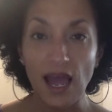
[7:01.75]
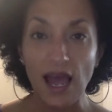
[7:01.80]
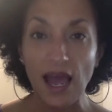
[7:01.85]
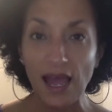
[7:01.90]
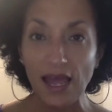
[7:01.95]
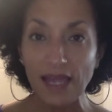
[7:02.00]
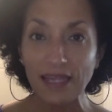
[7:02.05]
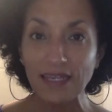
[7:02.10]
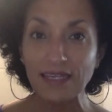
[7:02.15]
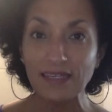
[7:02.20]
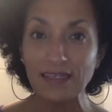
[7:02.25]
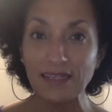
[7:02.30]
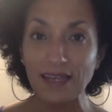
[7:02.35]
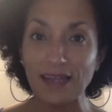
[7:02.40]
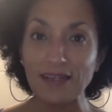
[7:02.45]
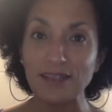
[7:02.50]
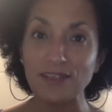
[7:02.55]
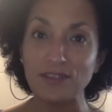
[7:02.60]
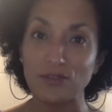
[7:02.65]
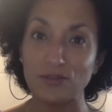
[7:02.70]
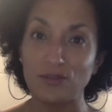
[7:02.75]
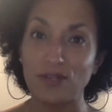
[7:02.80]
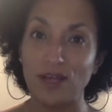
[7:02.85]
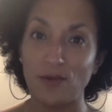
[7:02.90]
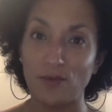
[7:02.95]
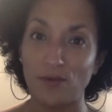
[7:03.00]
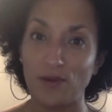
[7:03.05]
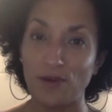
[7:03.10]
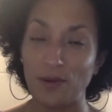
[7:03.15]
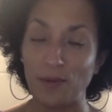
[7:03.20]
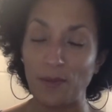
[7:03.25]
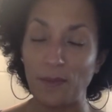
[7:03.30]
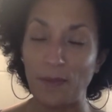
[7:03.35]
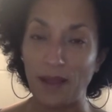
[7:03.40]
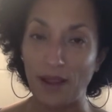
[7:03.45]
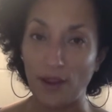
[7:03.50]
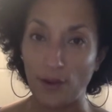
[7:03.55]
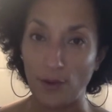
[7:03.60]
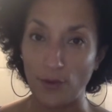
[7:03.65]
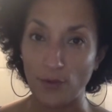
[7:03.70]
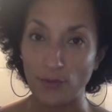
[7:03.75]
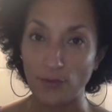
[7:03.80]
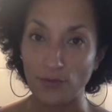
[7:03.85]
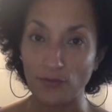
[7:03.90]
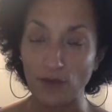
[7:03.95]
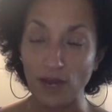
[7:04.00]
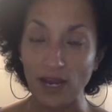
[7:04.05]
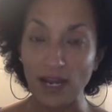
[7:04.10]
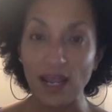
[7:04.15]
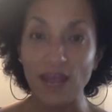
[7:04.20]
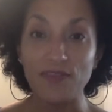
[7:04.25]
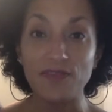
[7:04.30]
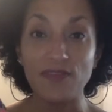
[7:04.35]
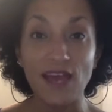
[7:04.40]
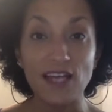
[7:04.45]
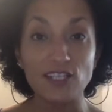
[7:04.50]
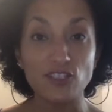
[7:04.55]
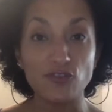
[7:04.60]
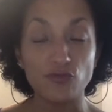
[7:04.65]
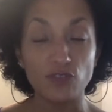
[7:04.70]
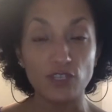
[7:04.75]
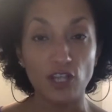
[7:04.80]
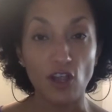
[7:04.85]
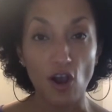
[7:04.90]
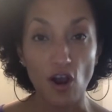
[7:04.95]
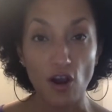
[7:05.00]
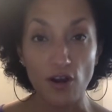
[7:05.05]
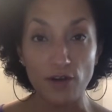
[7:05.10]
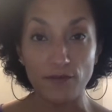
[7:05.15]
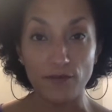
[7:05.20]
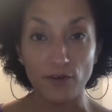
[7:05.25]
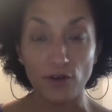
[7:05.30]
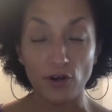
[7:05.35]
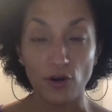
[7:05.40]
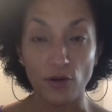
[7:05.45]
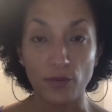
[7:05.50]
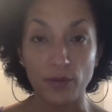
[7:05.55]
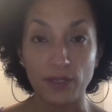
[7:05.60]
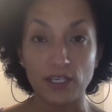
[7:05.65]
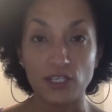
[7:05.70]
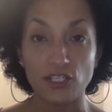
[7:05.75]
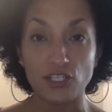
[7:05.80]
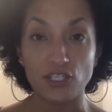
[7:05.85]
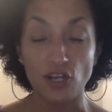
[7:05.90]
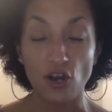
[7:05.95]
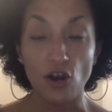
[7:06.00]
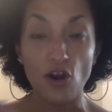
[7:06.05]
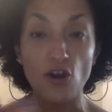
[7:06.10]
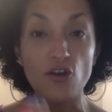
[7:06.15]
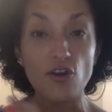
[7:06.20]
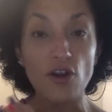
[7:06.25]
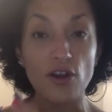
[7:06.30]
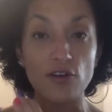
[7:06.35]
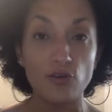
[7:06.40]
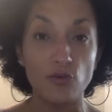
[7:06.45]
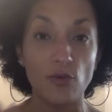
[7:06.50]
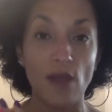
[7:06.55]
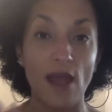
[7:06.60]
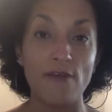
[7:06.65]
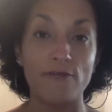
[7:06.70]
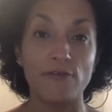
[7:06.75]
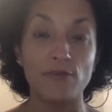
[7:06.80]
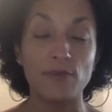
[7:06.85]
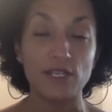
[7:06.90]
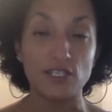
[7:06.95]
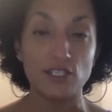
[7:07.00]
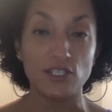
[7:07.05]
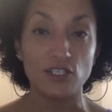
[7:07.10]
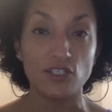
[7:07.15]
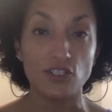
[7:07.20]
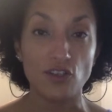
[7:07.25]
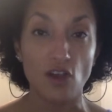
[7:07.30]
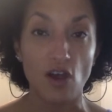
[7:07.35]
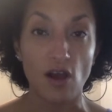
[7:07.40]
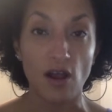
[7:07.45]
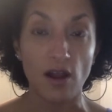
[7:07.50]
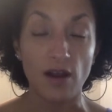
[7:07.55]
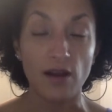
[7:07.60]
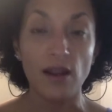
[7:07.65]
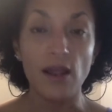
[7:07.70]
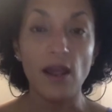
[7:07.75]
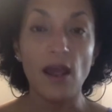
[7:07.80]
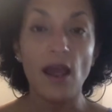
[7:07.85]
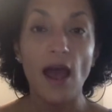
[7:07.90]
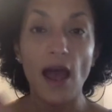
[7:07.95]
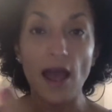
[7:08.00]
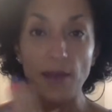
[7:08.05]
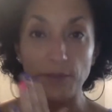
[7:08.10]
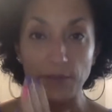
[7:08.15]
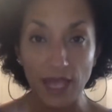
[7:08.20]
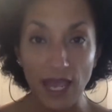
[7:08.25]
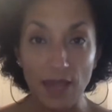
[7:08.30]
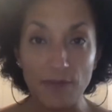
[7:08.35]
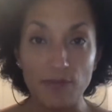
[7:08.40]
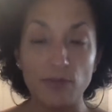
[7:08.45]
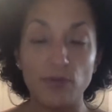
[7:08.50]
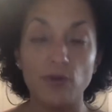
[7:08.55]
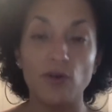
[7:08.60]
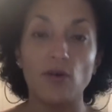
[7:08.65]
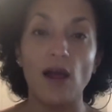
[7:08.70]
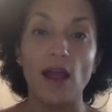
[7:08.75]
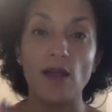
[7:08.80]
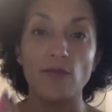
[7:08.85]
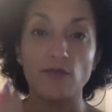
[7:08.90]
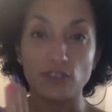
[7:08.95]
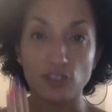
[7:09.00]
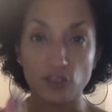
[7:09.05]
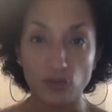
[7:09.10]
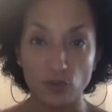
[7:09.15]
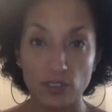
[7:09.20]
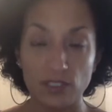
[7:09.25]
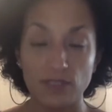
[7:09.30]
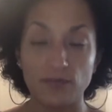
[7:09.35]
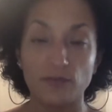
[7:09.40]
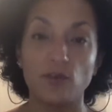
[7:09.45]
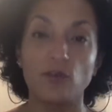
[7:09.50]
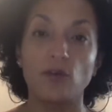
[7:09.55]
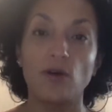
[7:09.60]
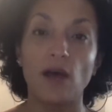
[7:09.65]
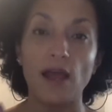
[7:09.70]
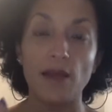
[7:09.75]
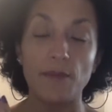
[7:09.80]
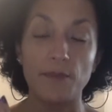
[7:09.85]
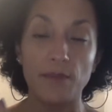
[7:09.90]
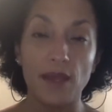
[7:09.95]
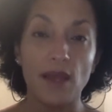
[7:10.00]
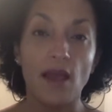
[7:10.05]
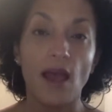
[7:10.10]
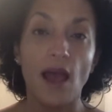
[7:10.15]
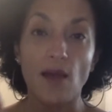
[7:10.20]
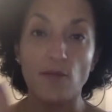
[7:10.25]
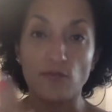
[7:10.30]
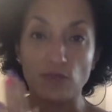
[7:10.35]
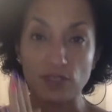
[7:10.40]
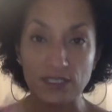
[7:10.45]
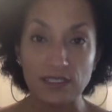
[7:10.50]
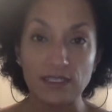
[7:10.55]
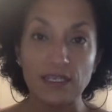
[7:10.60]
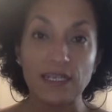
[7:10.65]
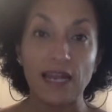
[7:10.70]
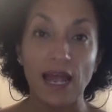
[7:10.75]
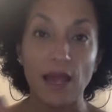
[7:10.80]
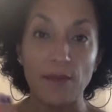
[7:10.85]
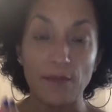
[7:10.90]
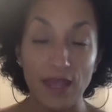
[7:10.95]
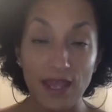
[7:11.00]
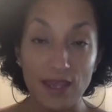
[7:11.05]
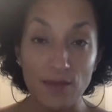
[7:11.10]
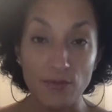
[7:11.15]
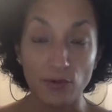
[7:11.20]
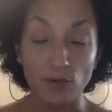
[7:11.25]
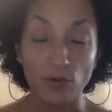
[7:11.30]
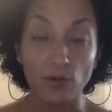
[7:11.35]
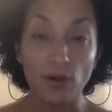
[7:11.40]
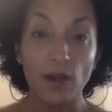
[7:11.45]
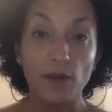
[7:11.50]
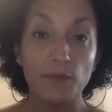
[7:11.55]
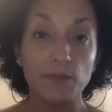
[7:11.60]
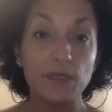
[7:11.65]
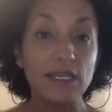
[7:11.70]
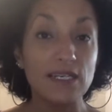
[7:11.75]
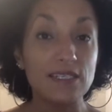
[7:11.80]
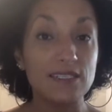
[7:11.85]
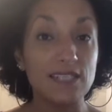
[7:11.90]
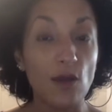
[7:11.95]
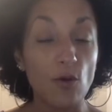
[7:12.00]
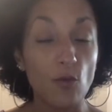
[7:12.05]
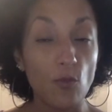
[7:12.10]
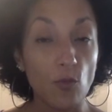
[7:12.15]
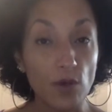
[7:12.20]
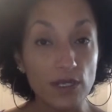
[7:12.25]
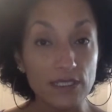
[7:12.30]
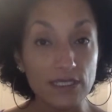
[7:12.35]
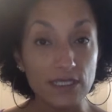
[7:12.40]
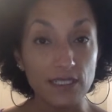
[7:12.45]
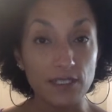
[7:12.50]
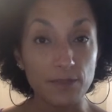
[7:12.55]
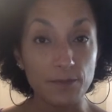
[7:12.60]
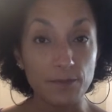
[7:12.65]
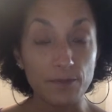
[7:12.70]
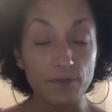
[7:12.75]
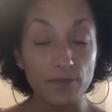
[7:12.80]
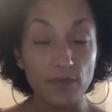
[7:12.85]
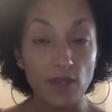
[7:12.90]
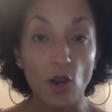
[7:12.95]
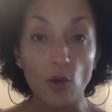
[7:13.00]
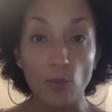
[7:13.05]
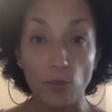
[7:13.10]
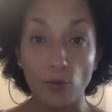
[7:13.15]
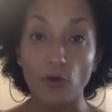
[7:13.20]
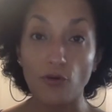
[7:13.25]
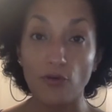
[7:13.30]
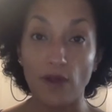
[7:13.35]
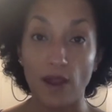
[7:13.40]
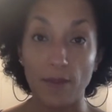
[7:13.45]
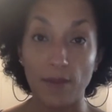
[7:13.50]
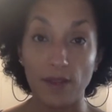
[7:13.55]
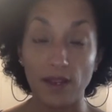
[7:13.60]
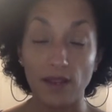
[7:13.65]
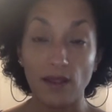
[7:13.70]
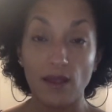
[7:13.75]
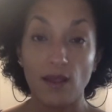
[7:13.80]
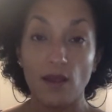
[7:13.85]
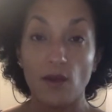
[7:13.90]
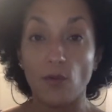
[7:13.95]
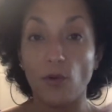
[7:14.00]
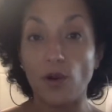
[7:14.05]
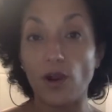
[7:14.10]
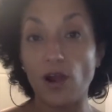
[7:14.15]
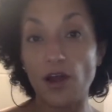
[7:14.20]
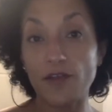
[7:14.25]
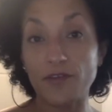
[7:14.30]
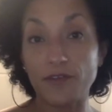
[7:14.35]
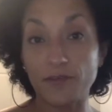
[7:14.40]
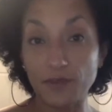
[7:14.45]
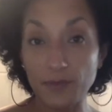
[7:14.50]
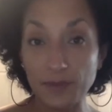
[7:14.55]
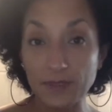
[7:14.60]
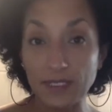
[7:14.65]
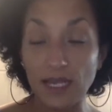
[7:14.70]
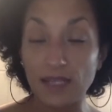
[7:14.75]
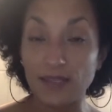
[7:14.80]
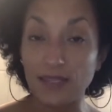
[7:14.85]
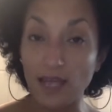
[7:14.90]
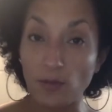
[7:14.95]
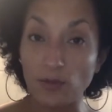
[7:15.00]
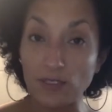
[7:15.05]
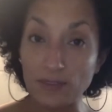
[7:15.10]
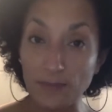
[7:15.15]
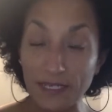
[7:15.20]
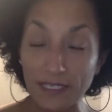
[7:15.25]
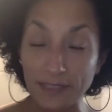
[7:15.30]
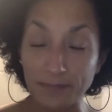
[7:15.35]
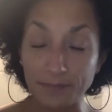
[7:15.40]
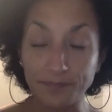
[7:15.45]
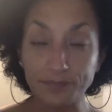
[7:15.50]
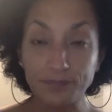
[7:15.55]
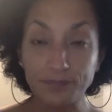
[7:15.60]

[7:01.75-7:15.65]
I can kind of do that one on my own, right? And that's really hard for her because her new affirmations are, I'm capable, I'm resourceful, I'm resilient, I'm able, because that wasn't her programming, where on the flip side, that was mine.